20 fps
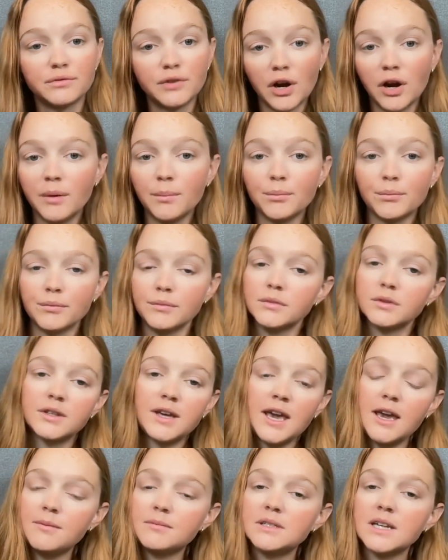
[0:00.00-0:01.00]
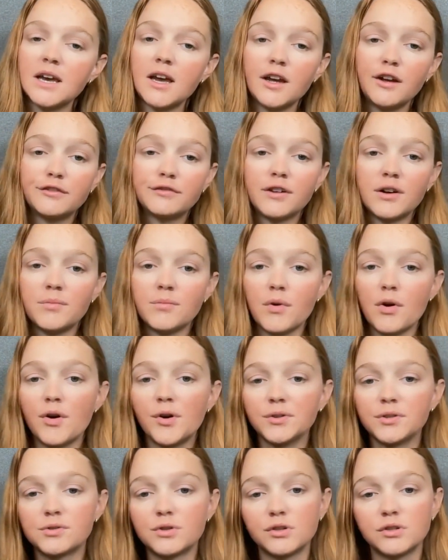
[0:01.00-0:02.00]
from game day, from
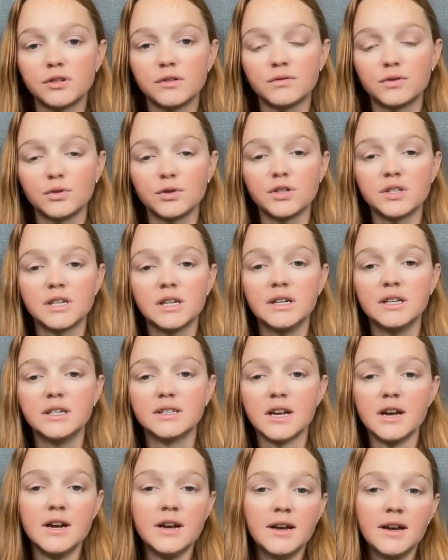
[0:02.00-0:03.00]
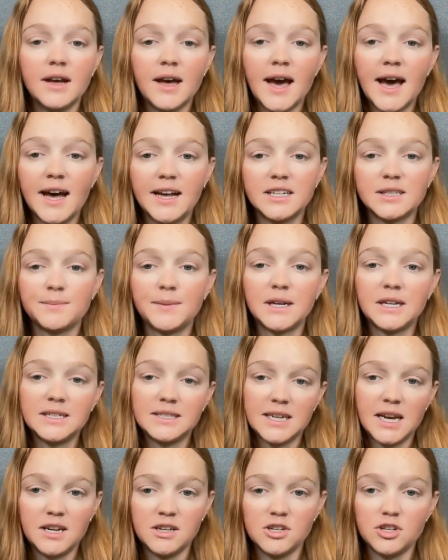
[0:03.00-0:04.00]
all sorts of sources, has been a
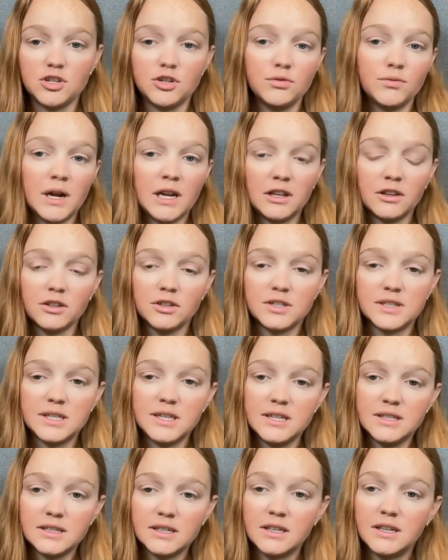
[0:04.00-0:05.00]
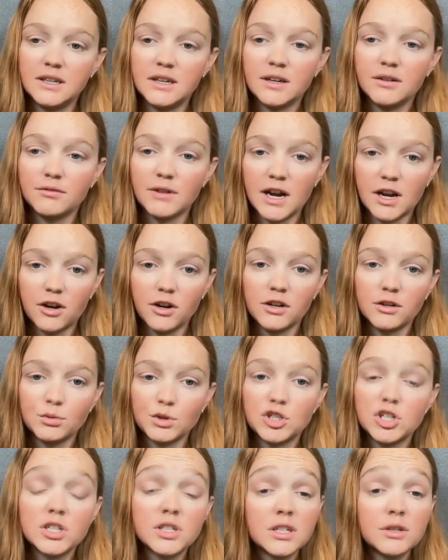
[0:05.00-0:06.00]
10-2 regular season record,
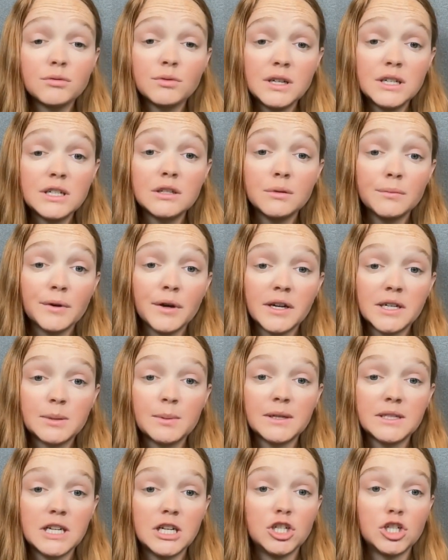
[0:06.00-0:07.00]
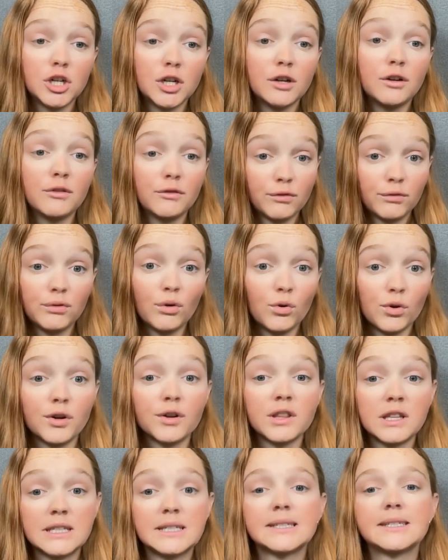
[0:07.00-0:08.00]
which is a reasonable expectation
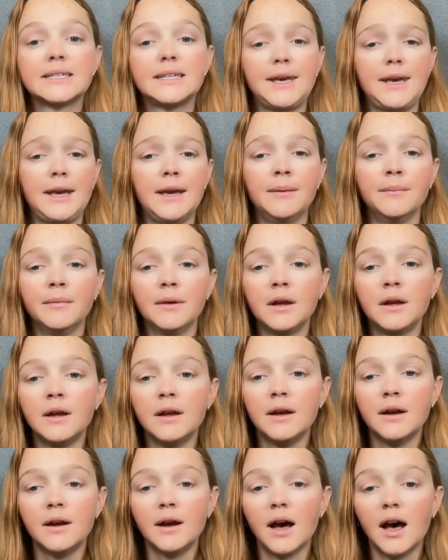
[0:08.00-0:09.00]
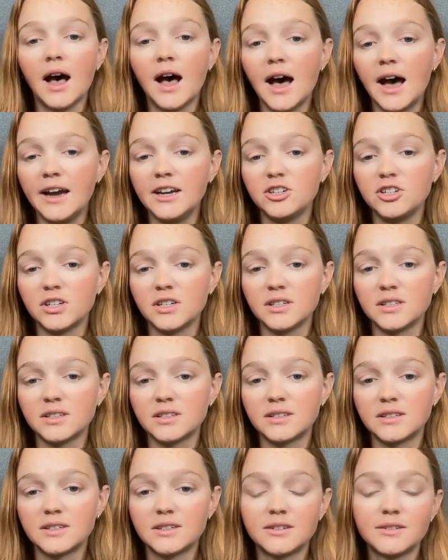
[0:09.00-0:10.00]
for this team. I
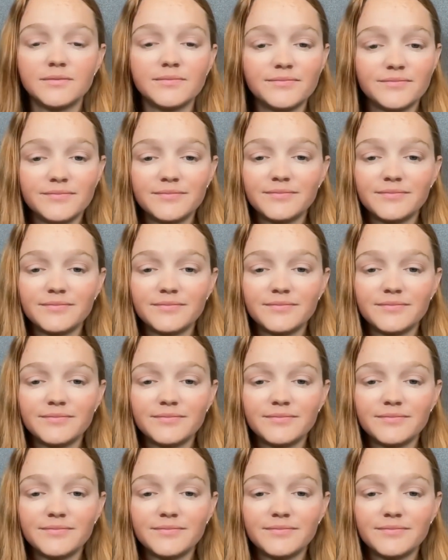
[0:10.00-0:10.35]
just